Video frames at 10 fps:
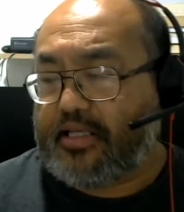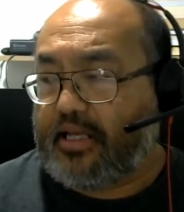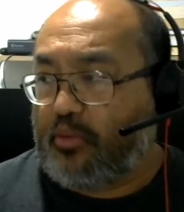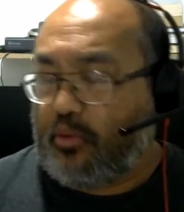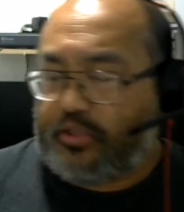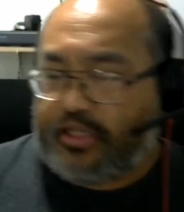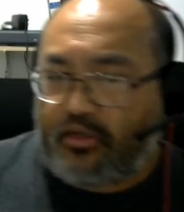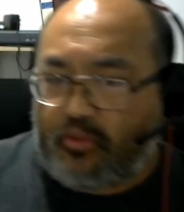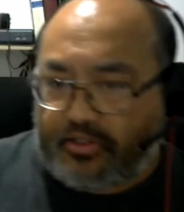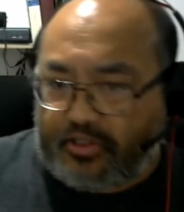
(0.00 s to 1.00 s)
And what was
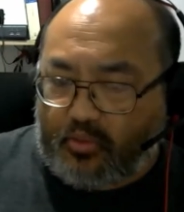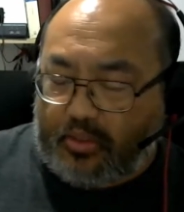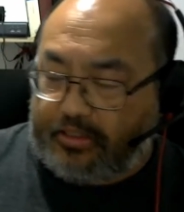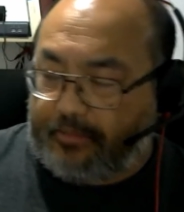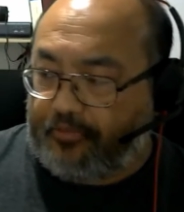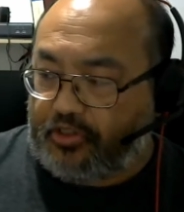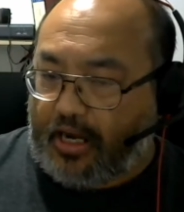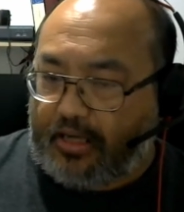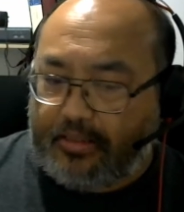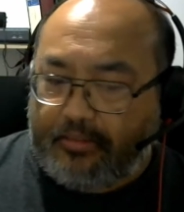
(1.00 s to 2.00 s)
interesting was,
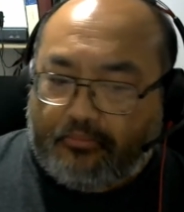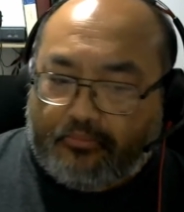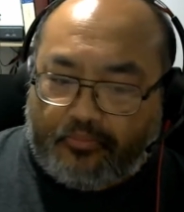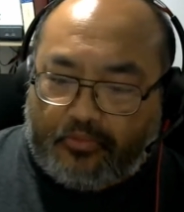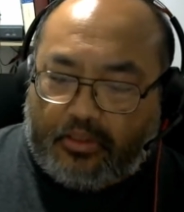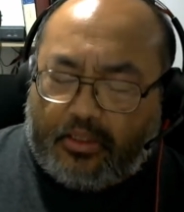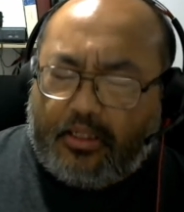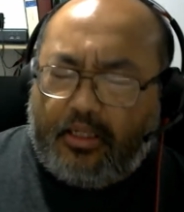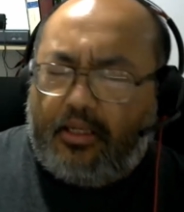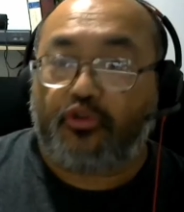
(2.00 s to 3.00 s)
Jock,
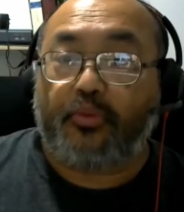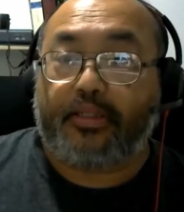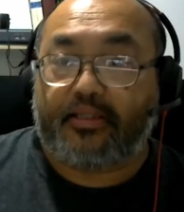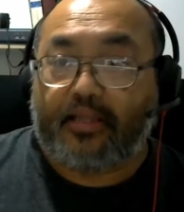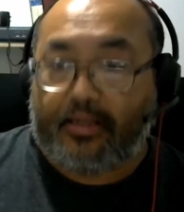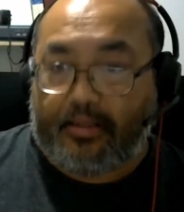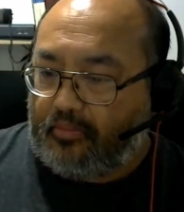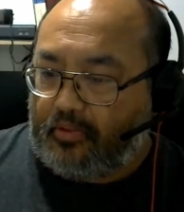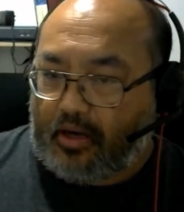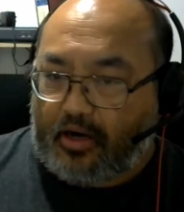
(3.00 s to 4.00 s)
2 weeks later,
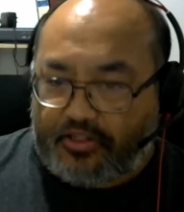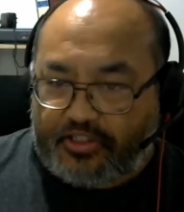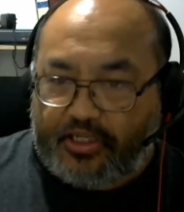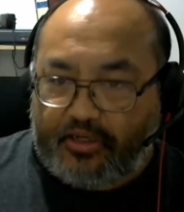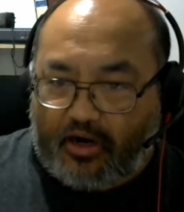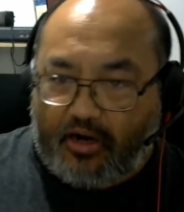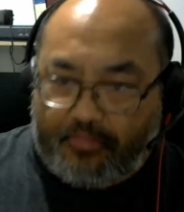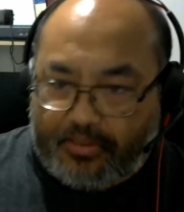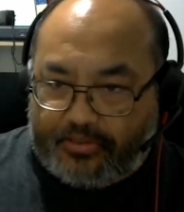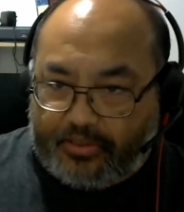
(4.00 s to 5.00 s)
our seer, our
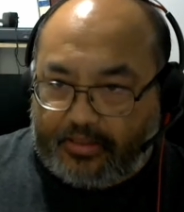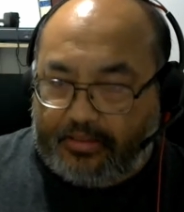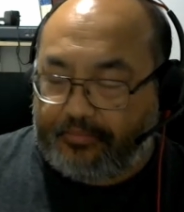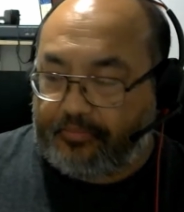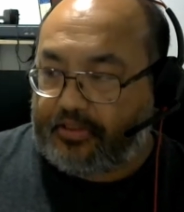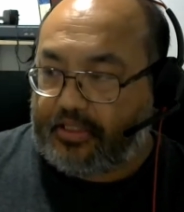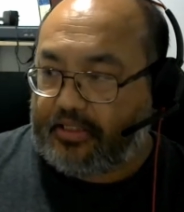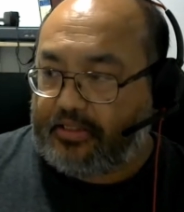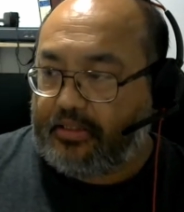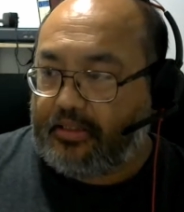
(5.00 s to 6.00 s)
mystic,
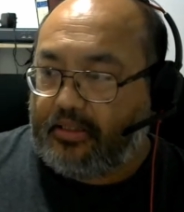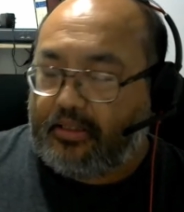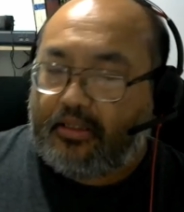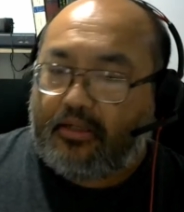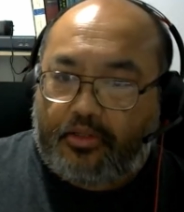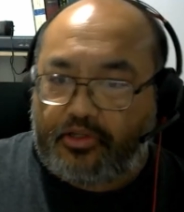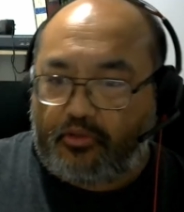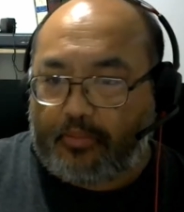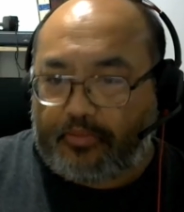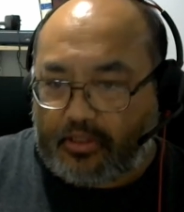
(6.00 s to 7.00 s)
says, there's a
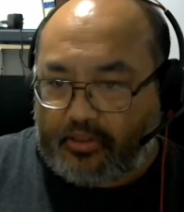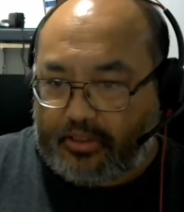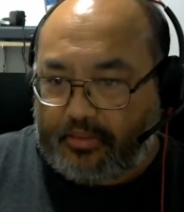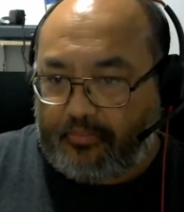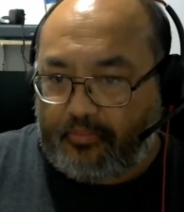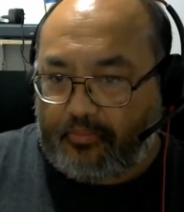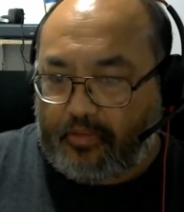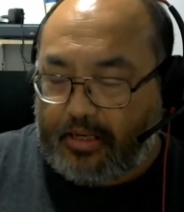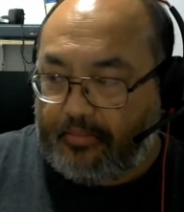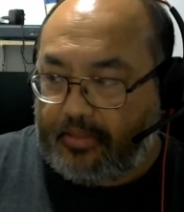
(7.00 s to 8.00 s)
reptilian,
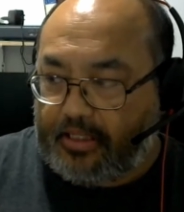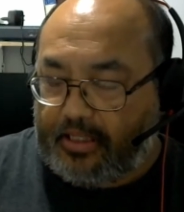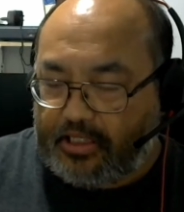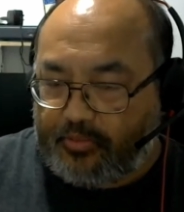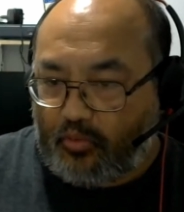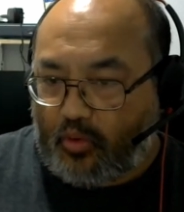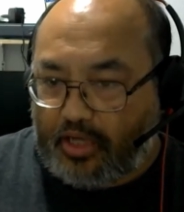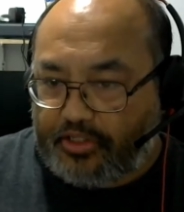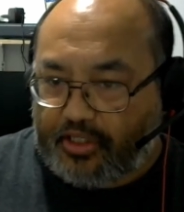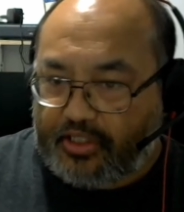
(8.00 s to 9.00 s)
right? He's been
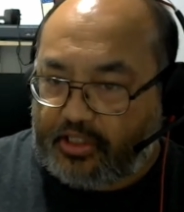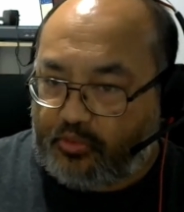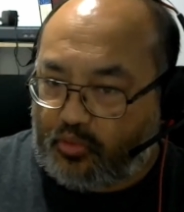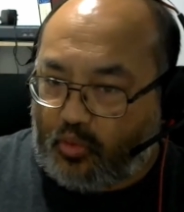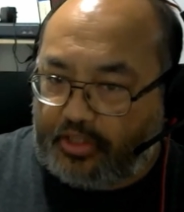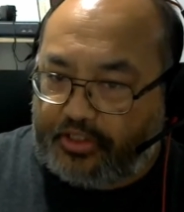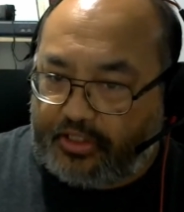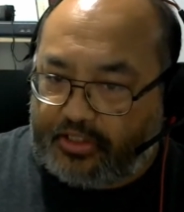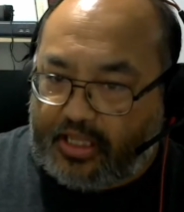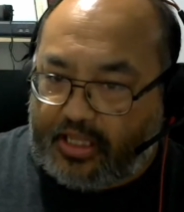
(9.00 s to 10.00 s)
watching us. He was watching
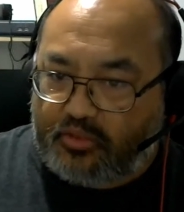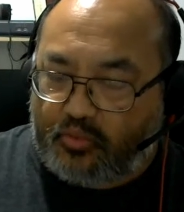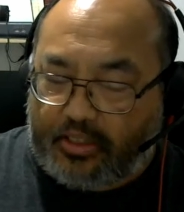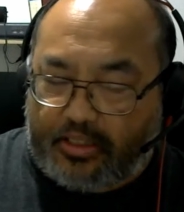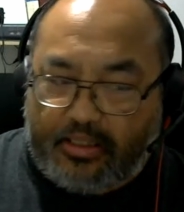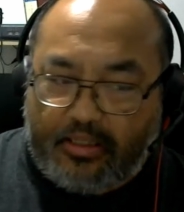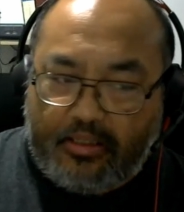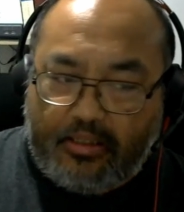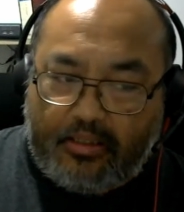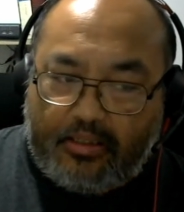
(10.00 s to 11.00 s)
us last week.
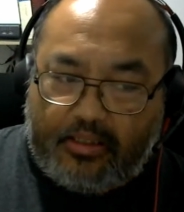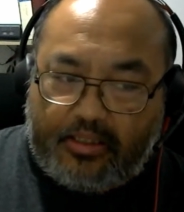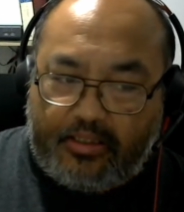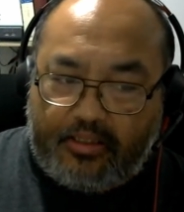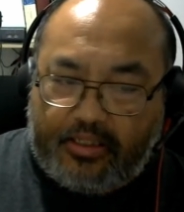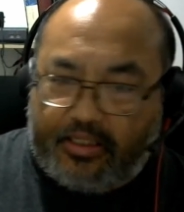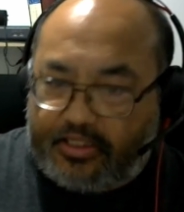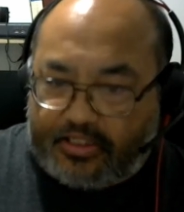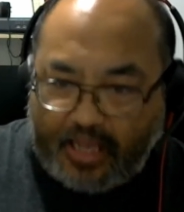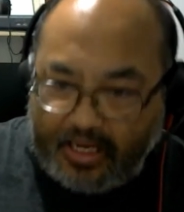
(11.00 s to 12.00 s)
He didn't
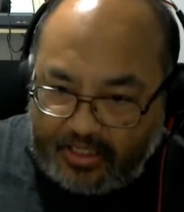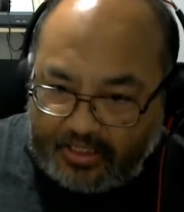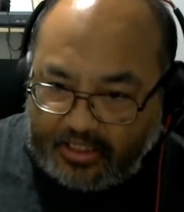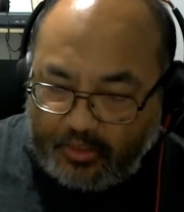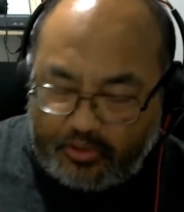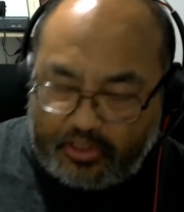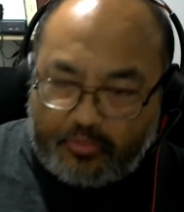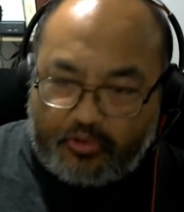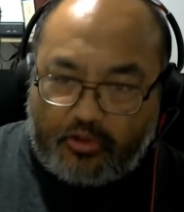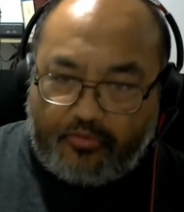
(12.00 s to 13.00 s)
say anything. He was just
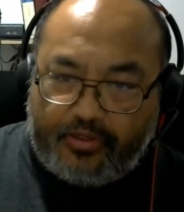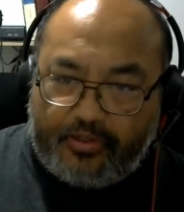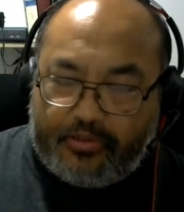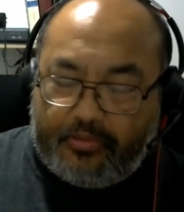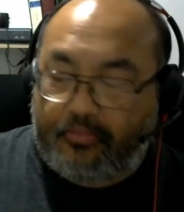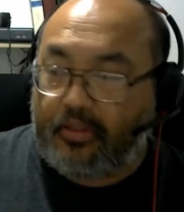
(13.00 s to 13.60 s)
observing us.